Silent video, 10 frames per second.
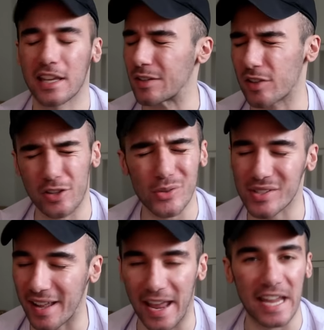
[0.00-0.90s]
even those
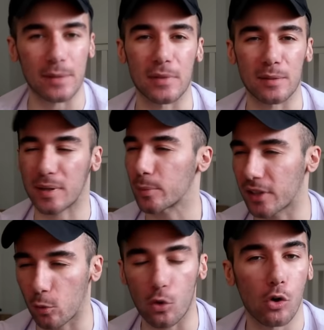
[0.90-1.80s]
that hate me, people
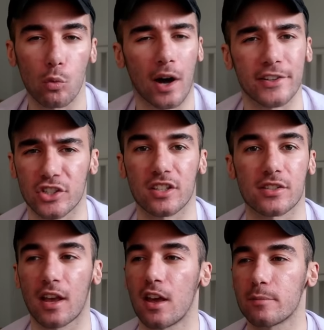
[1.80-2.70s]
that won't watch
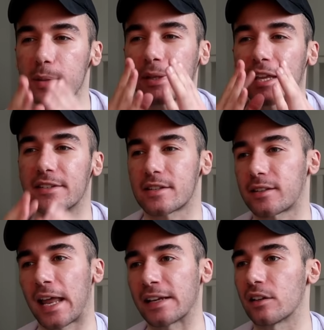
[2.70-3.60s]
this, people that
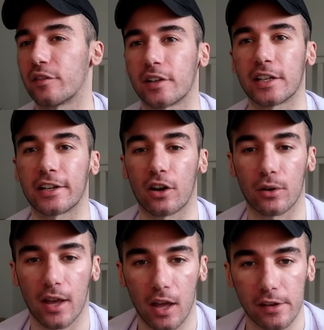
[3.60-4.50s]
dislike the video,